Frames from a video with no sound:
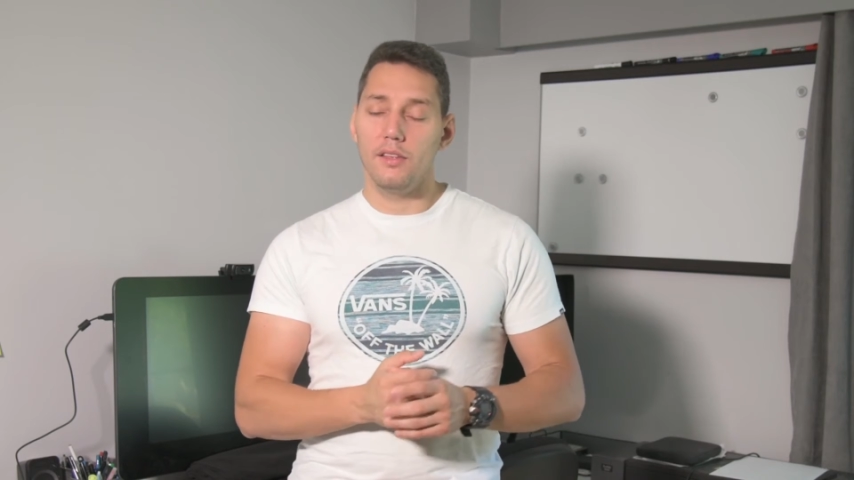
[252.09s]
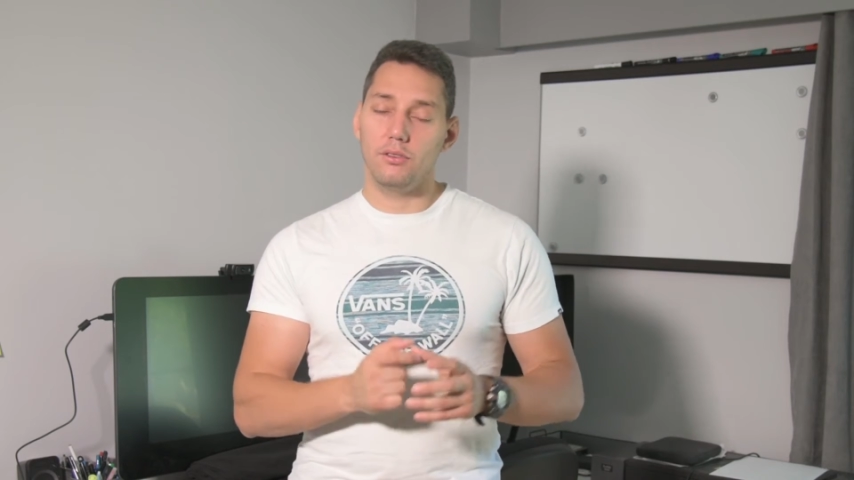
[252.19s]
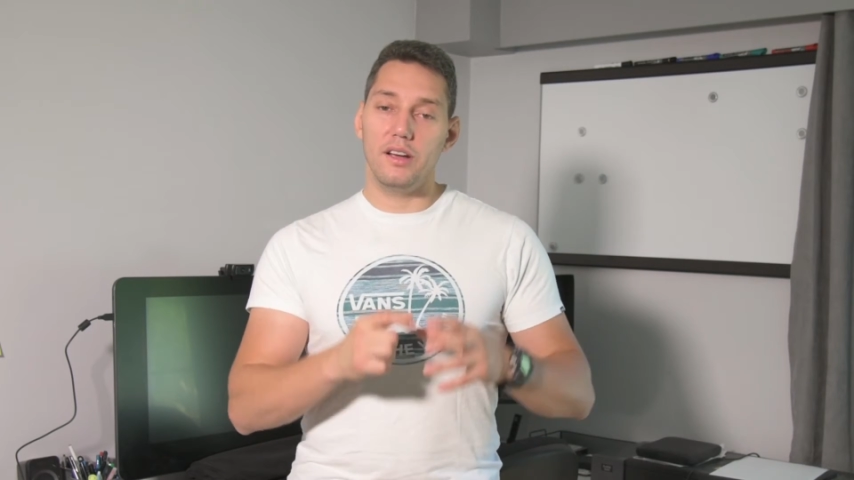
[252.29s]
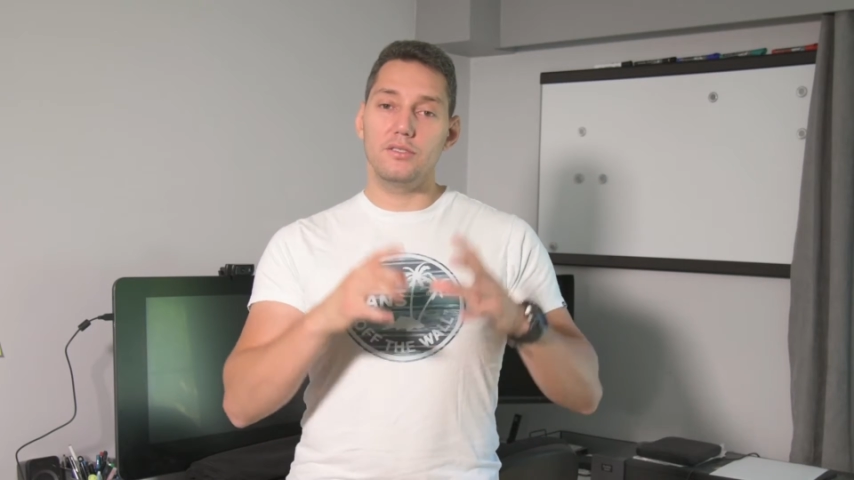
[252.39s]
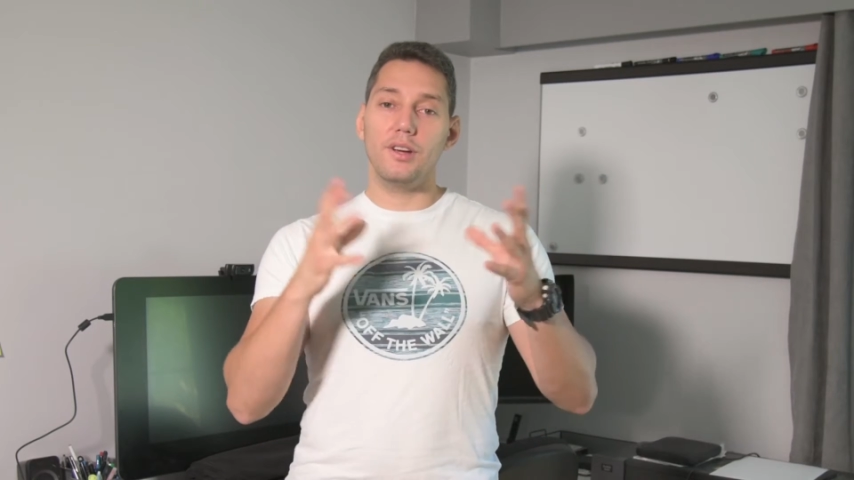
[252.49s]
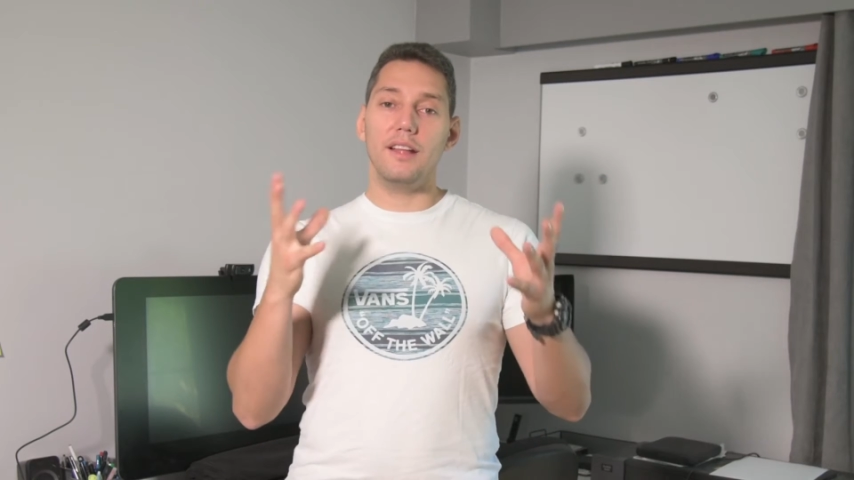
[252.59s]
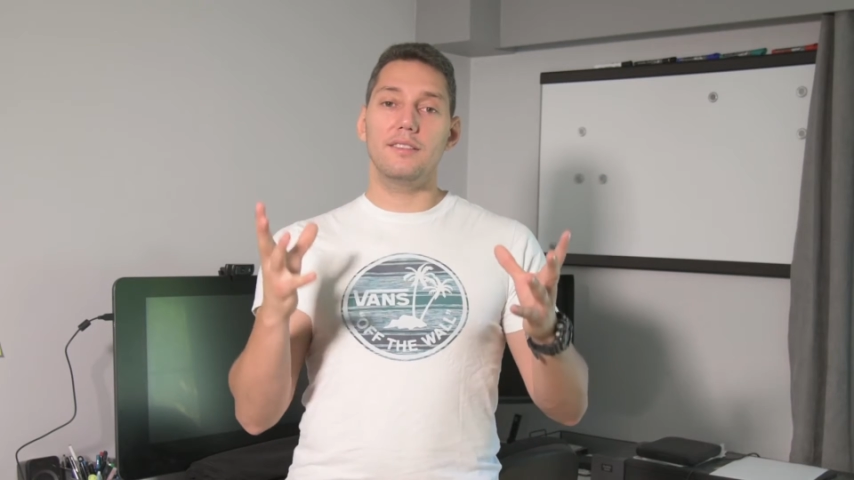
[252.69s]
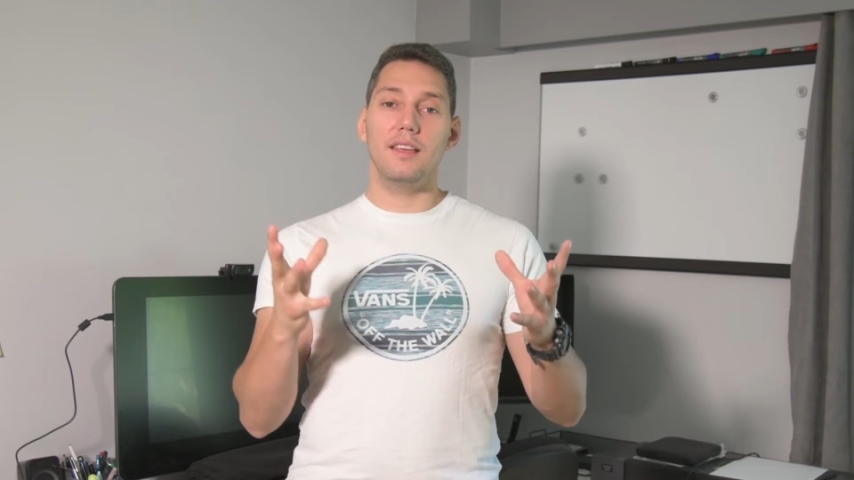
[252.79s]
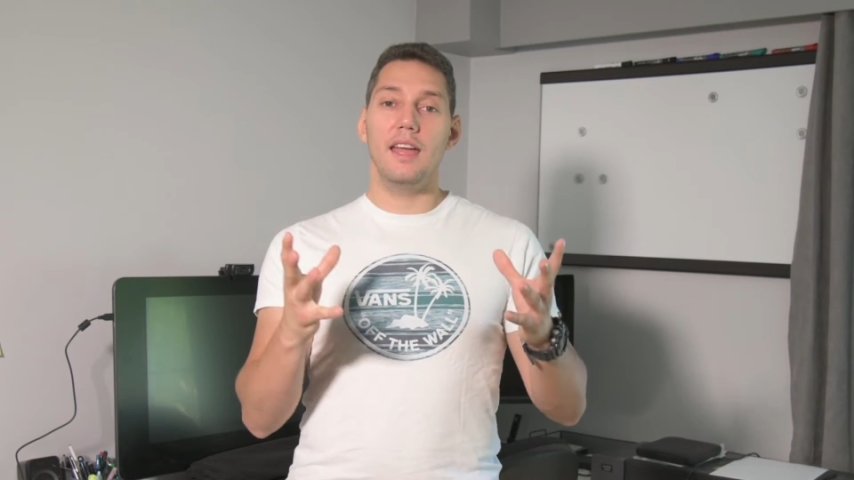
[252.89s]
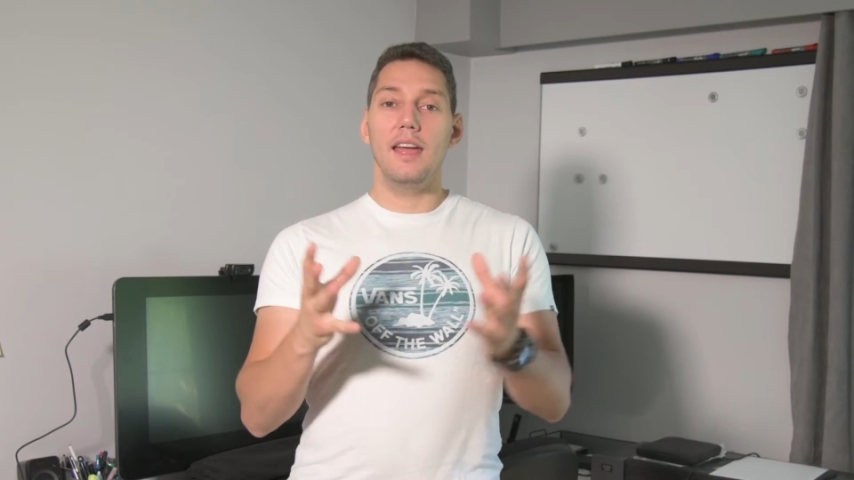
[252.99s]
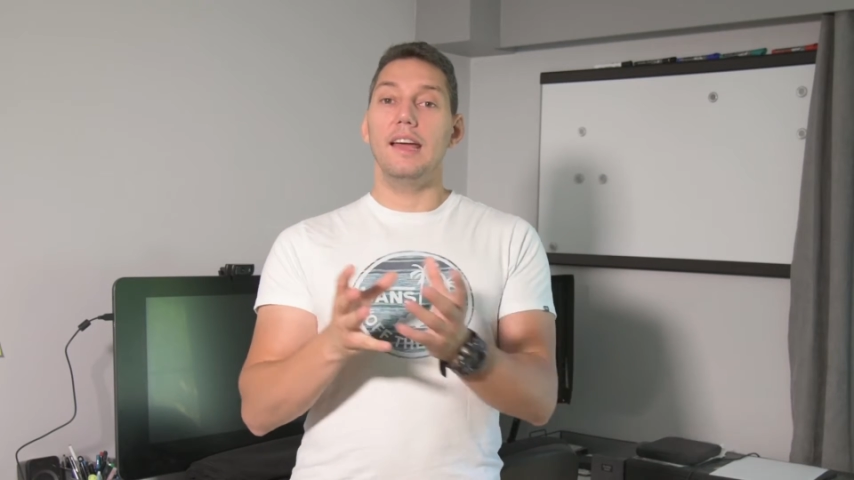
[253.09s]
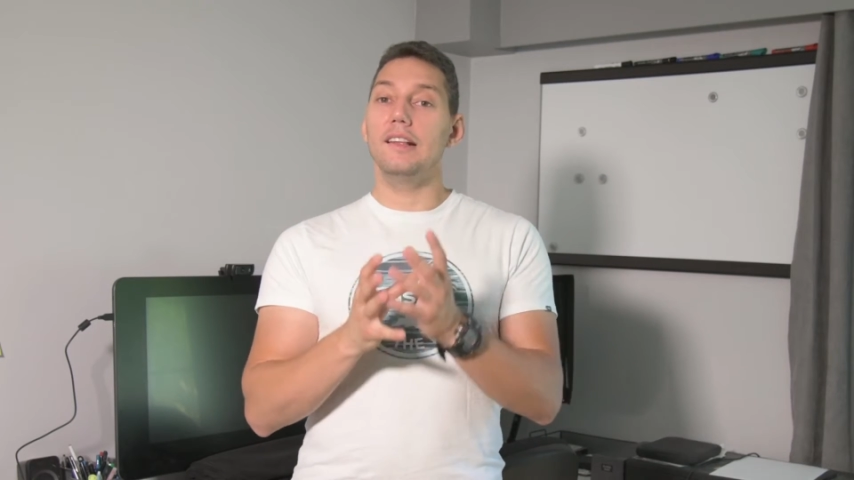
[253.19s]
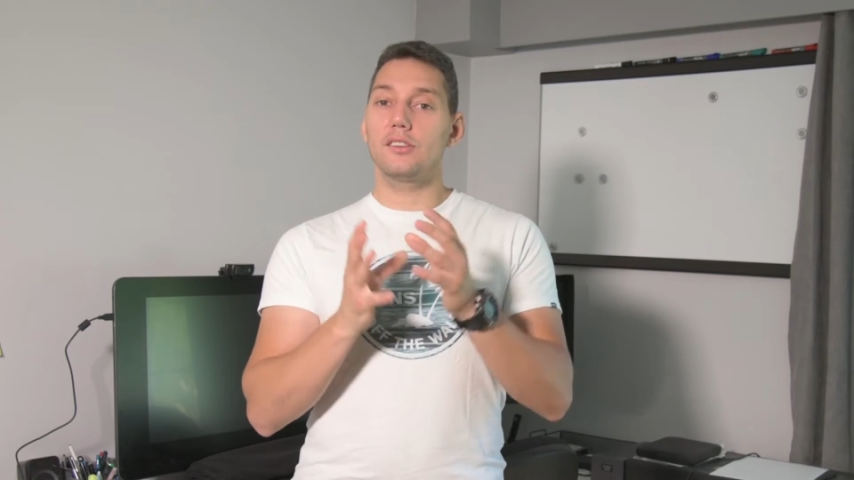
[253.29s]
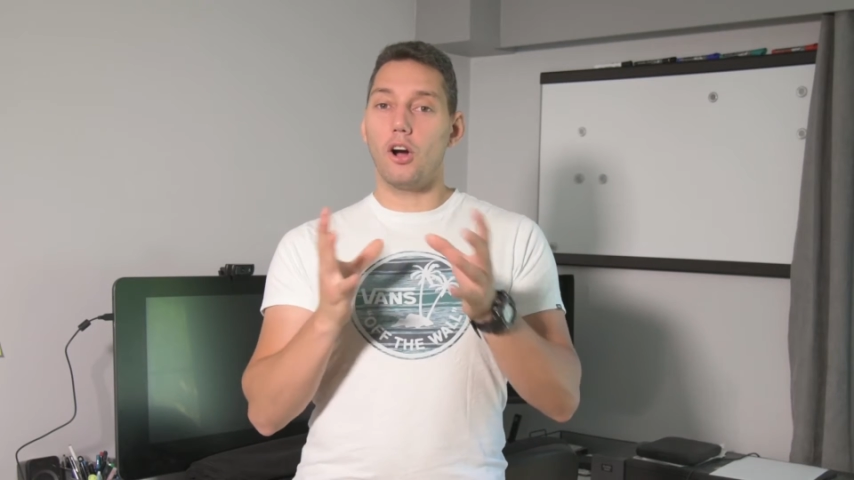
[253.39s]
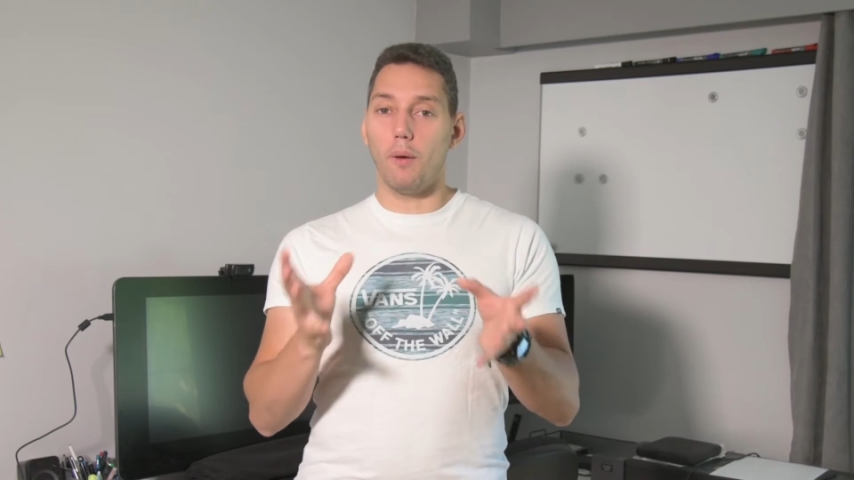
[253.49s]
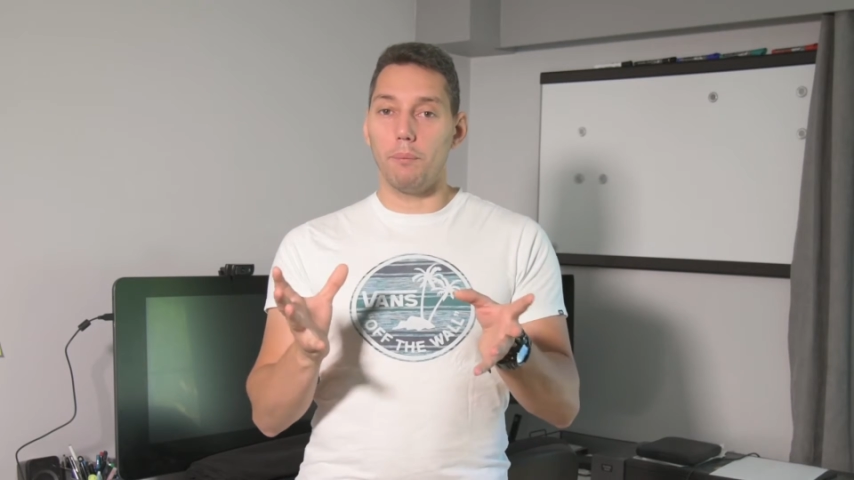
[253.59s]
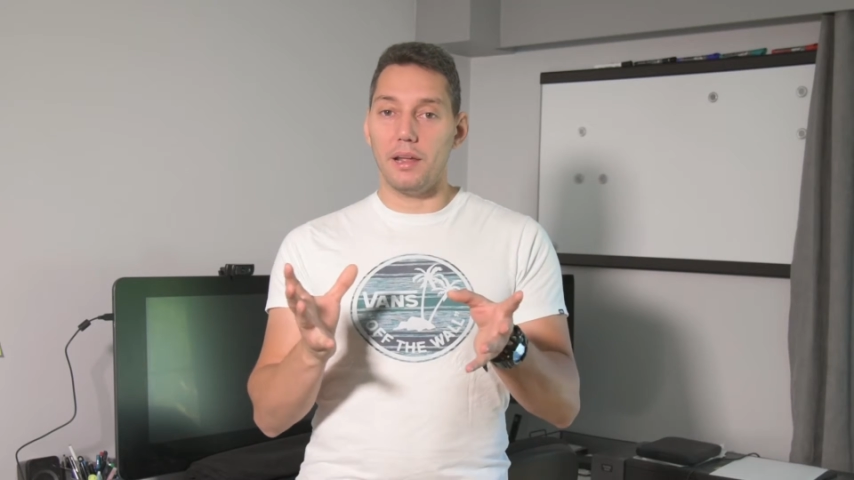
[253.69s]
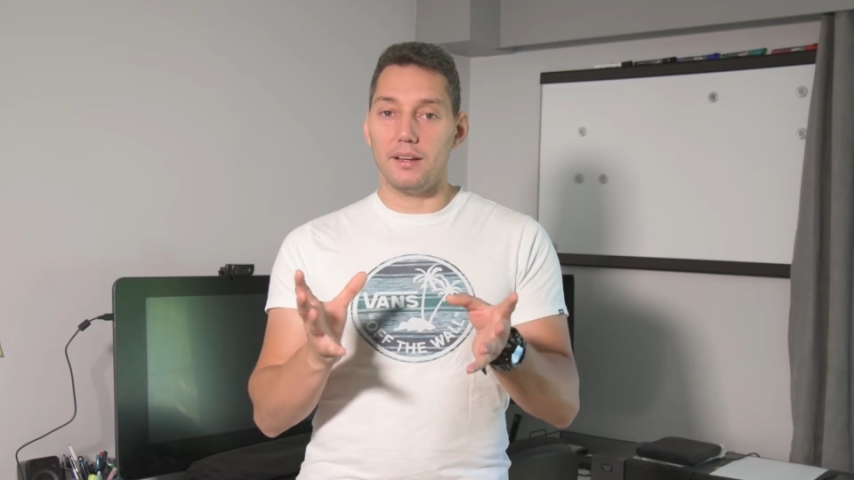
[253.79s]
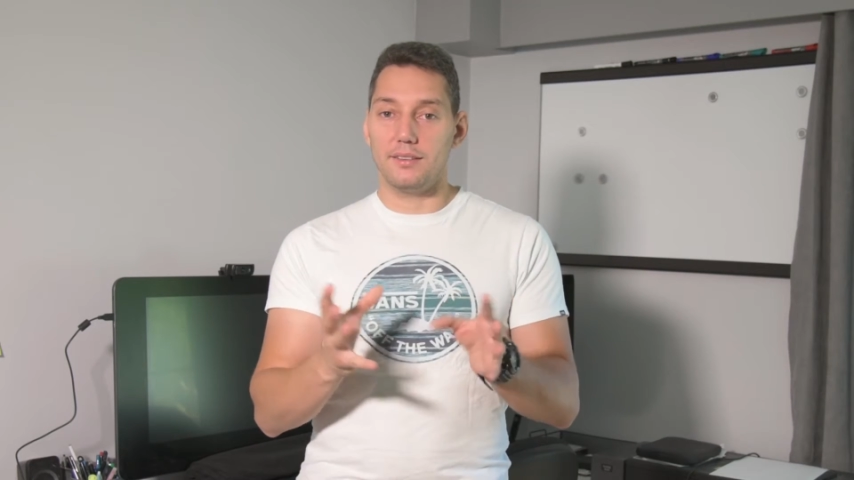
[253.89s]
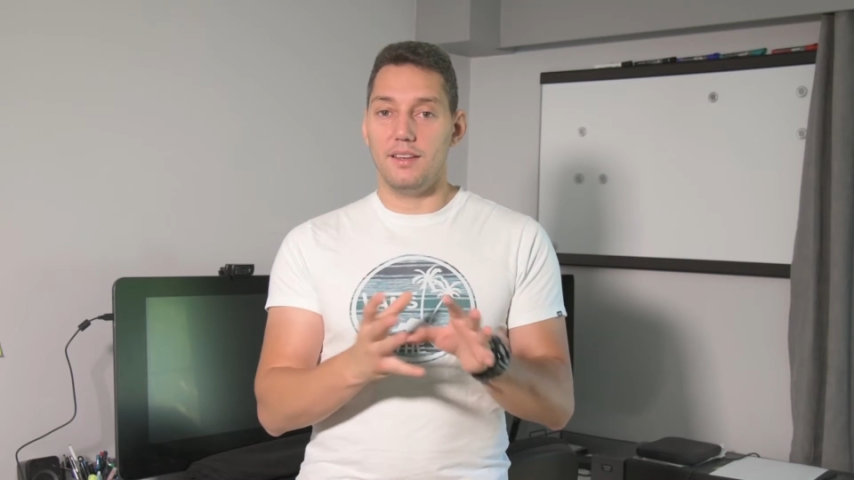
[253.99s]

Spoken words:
So as you can see, it's complex.